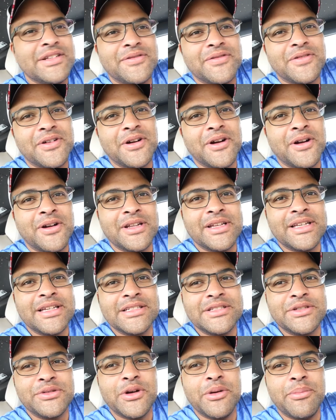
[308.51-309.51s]
far to
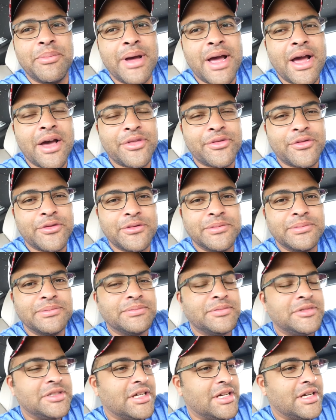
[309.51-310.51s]
get to a
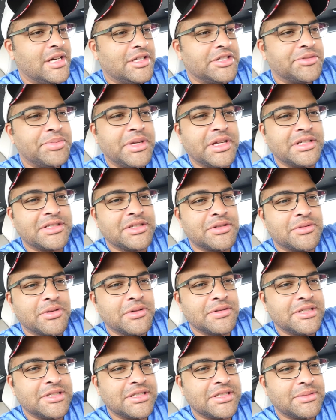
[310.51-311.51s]
bathroom just because of the
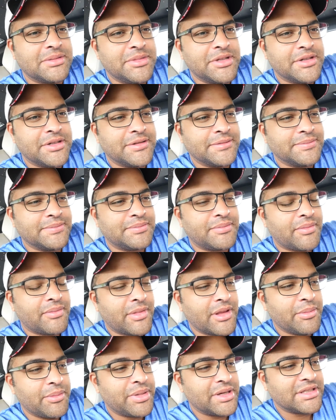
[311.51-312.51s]
road system here.
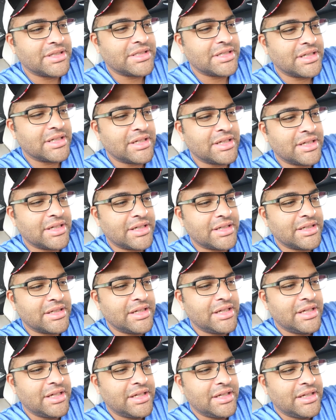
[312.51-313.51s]
But
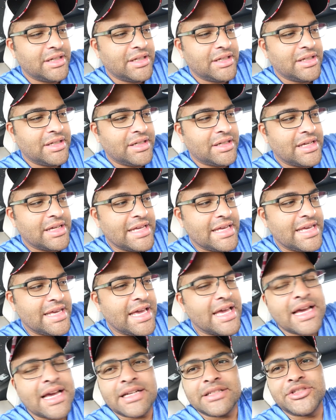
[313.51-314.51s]

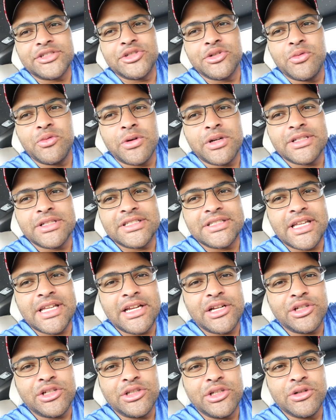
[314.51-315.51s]
yeah, so we're gonna stay
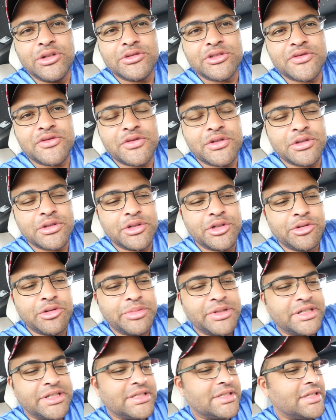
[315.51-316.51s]
close for a little
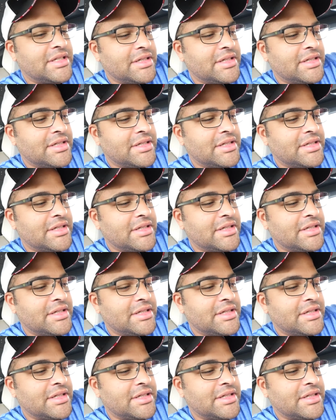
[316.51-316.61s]
bit.